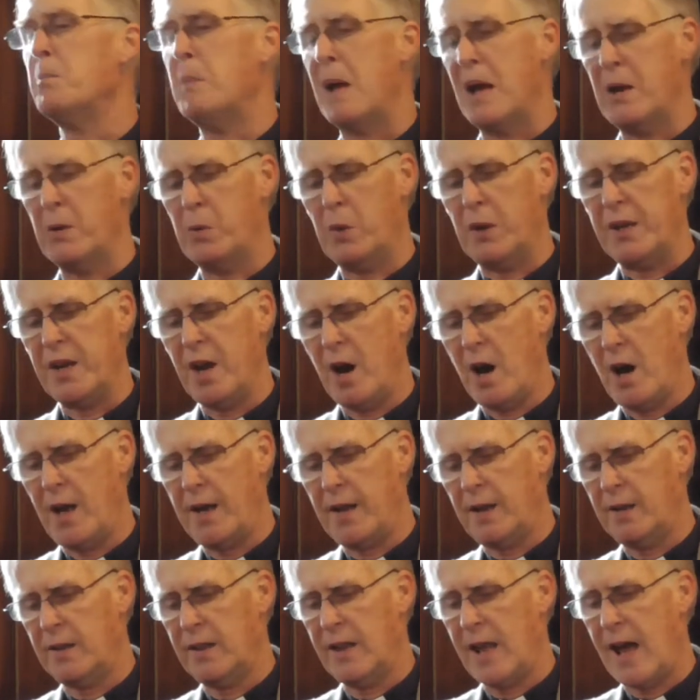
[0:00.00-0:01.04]
May we
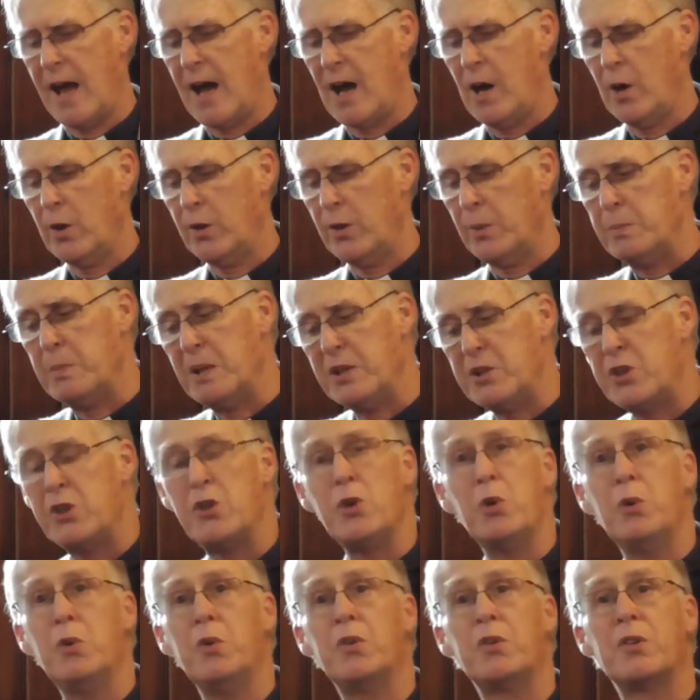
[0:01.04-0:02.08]
not allow the
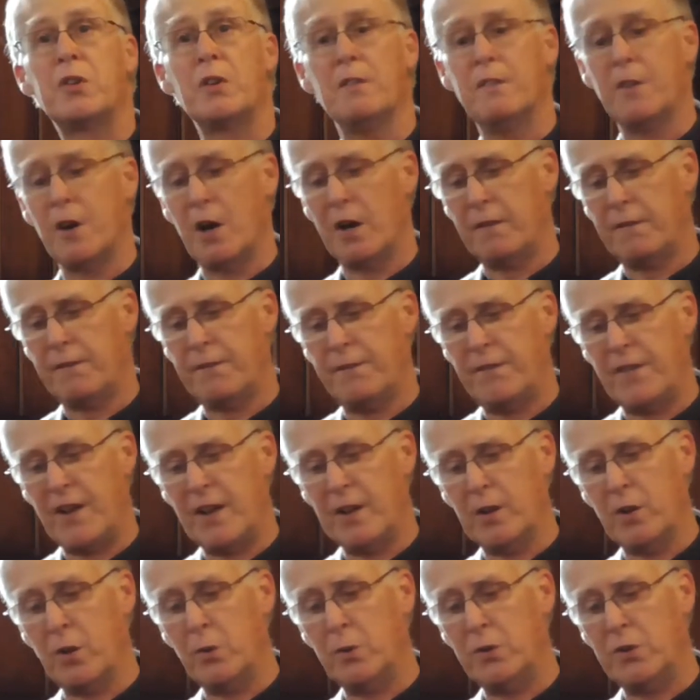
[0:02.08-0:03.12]
misuse of our
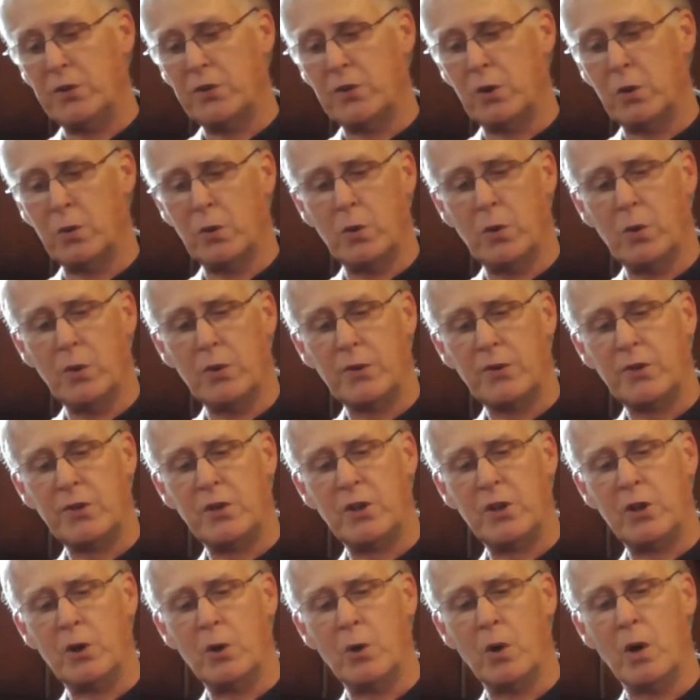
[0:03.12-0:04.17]
fellow souls
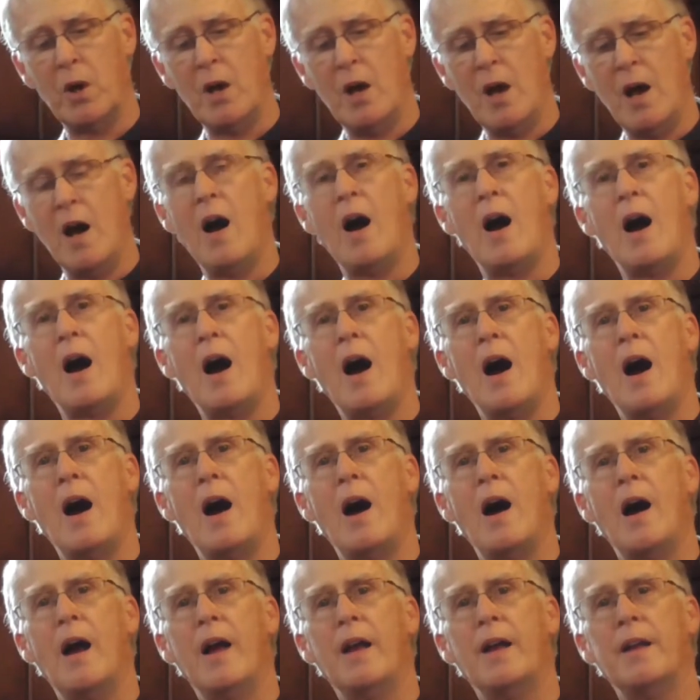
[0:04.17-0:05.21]
to
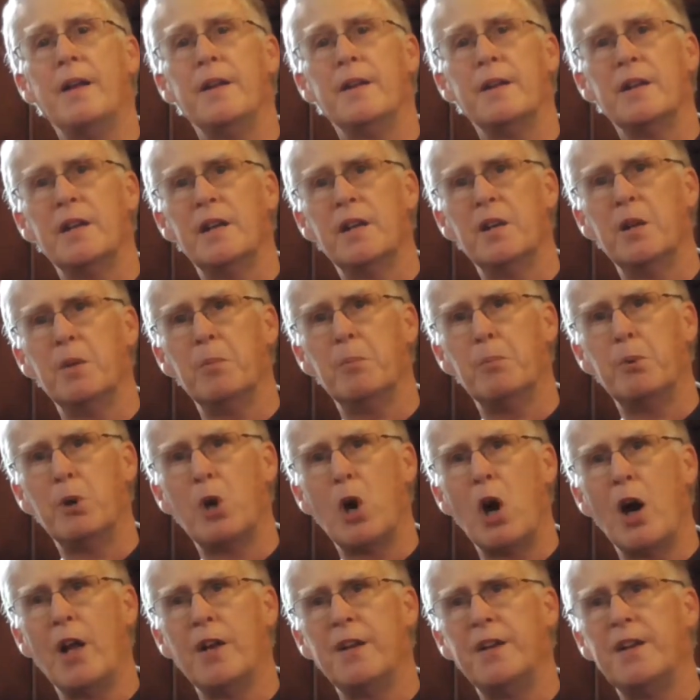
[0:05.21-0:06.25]
hide in
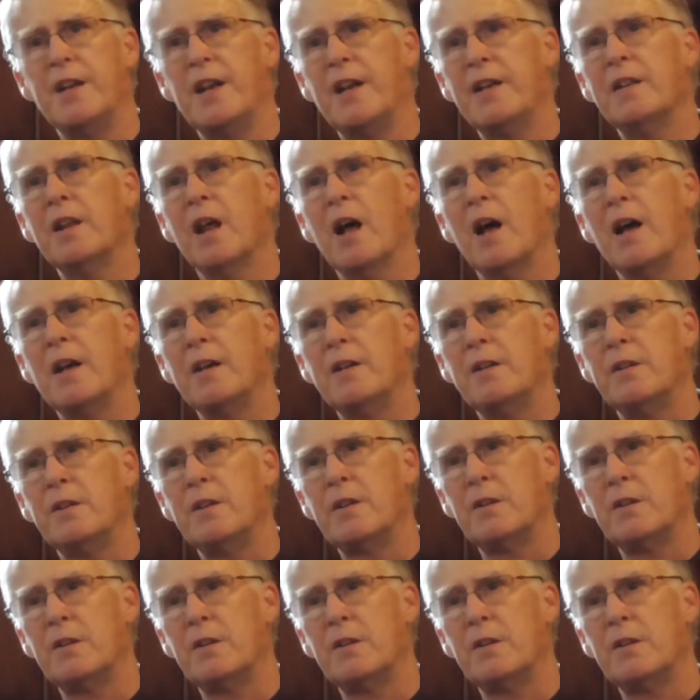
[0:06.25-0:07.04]
broad daylight.